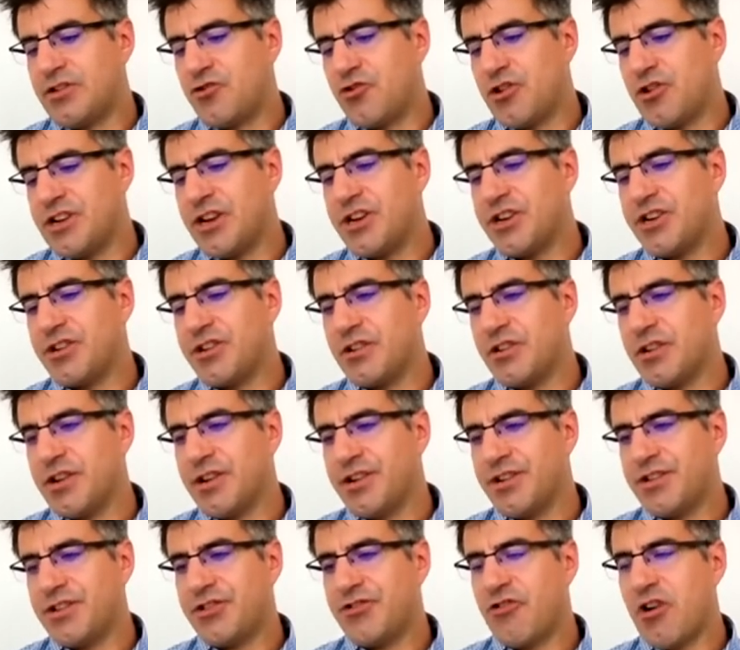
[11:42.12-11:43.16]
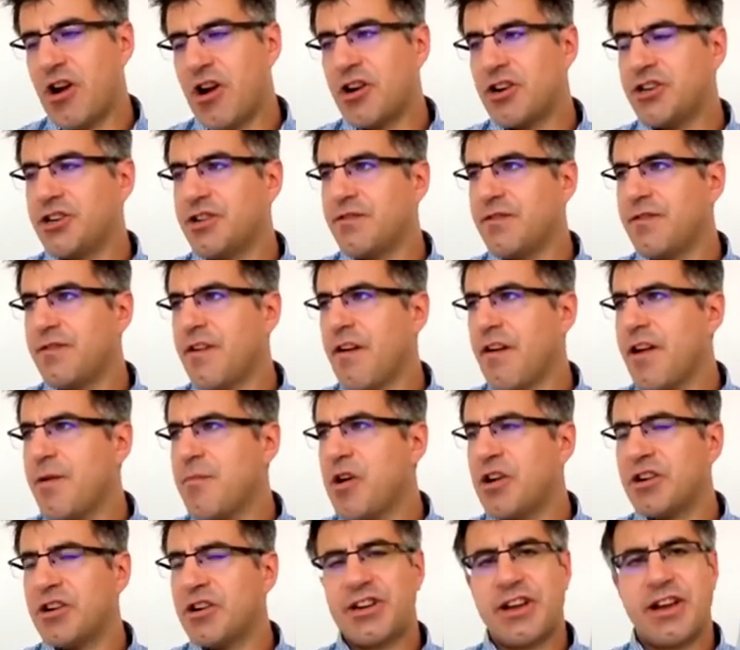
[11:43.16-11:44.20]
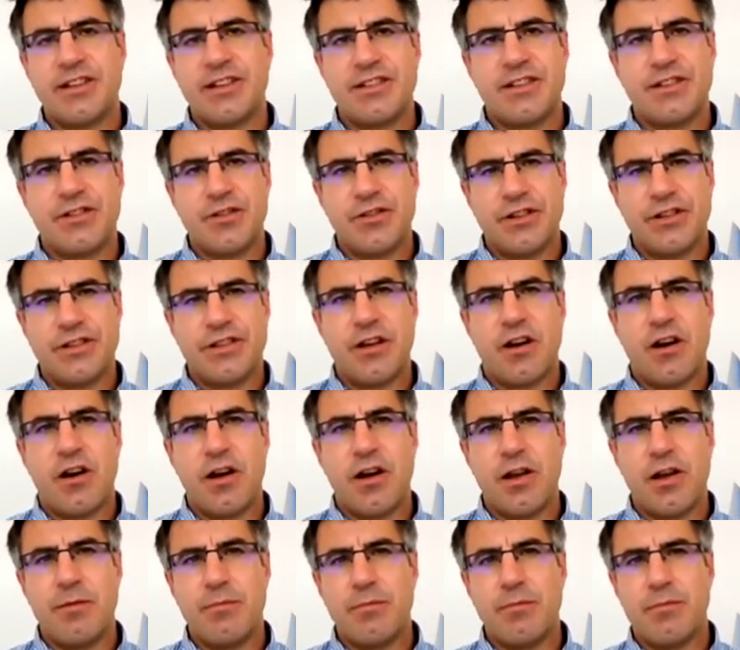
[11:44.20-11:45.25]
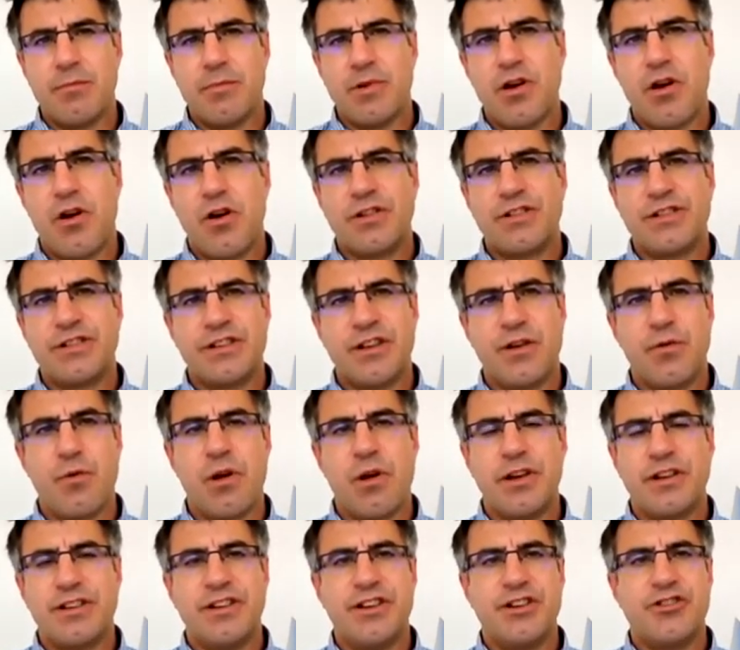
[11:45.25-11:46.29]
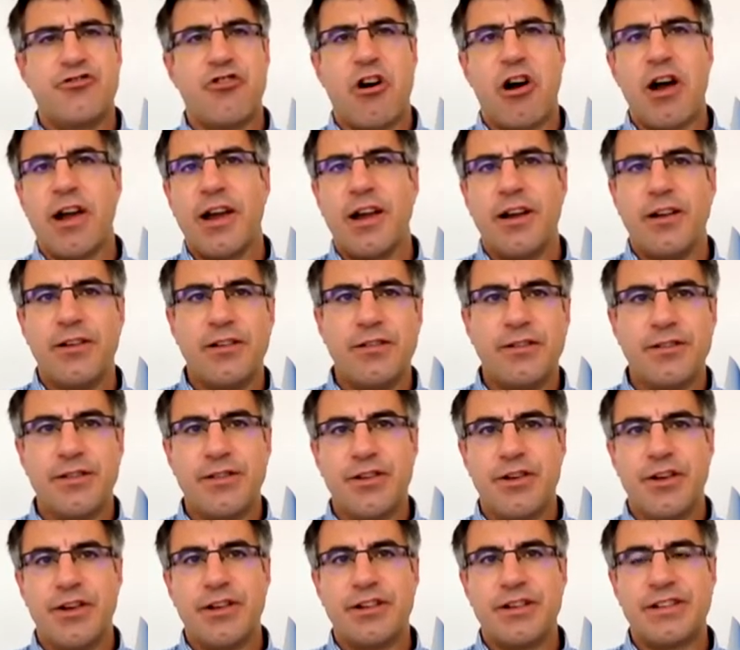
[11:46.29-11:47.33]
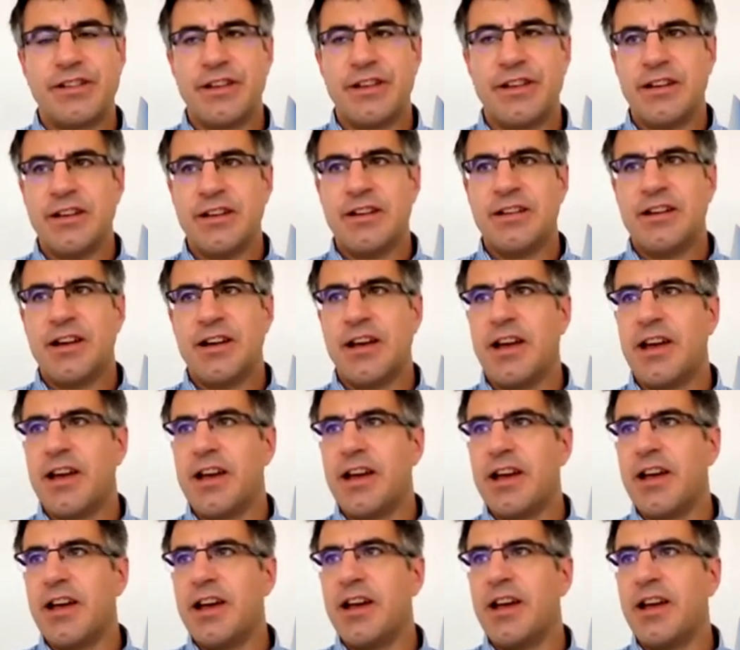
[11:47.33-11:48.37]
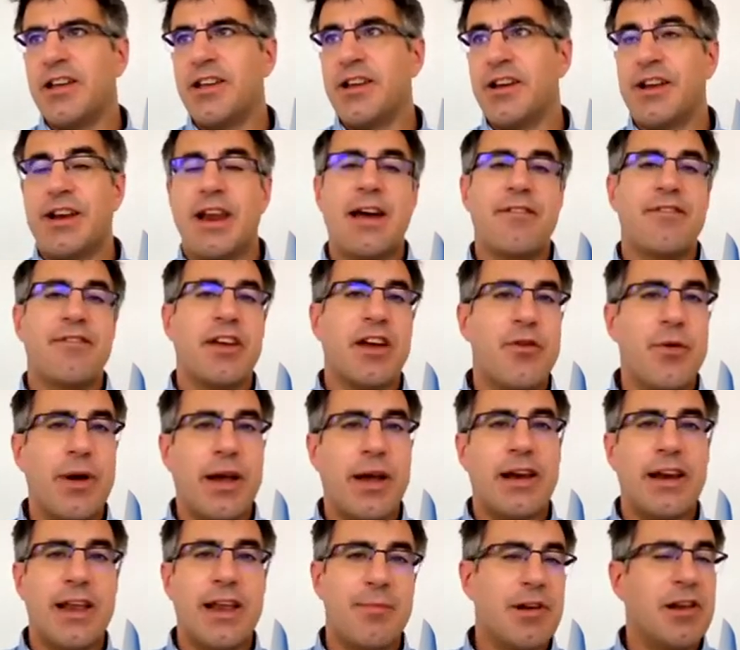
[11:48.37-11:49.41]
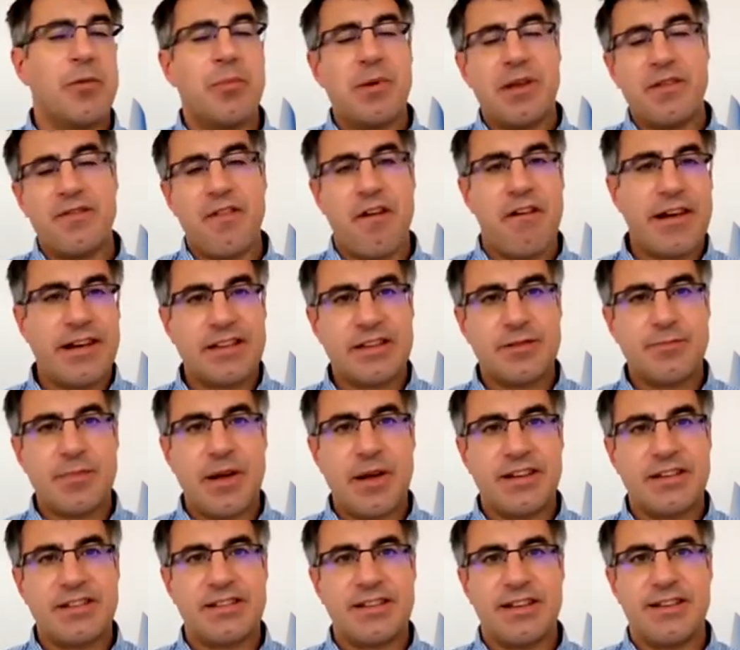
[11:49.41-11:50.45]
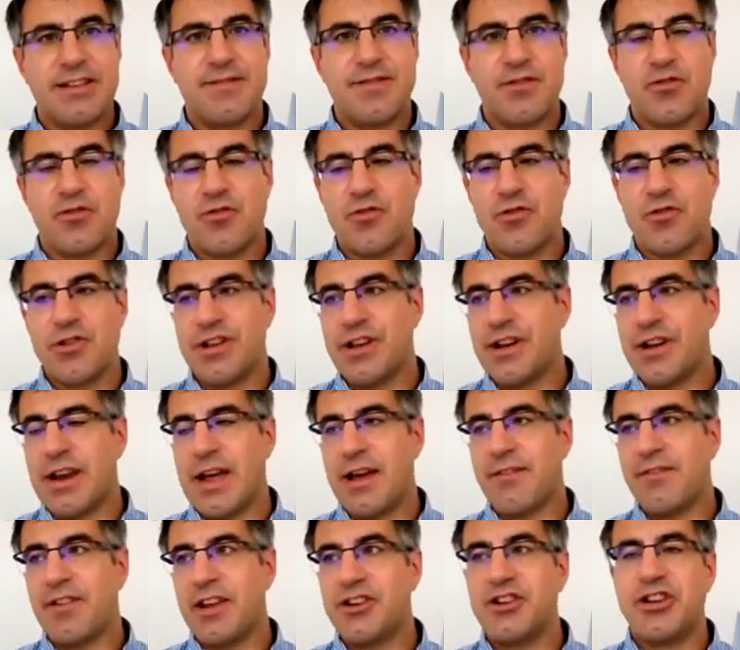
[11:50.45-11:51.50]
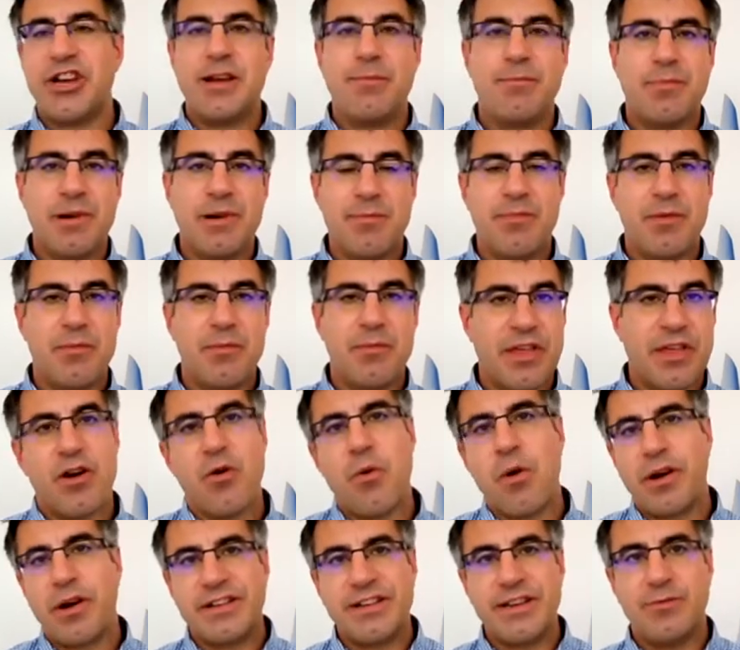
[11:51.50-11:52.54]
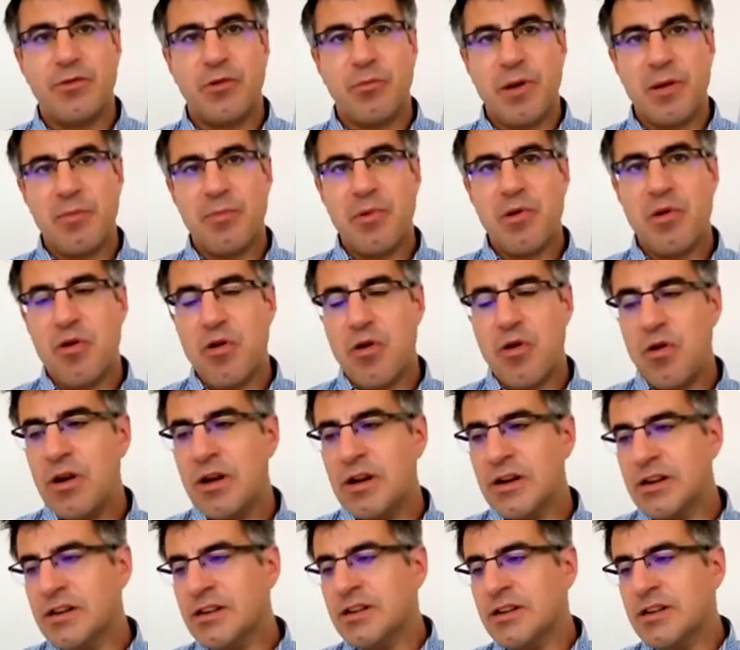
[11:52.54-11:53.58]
traditional construction very much has the sort of time, cost, quality triangle that uh, you can have it quickly, but it'll be very expensive, or you can have it cheaply, but the quality will be poor.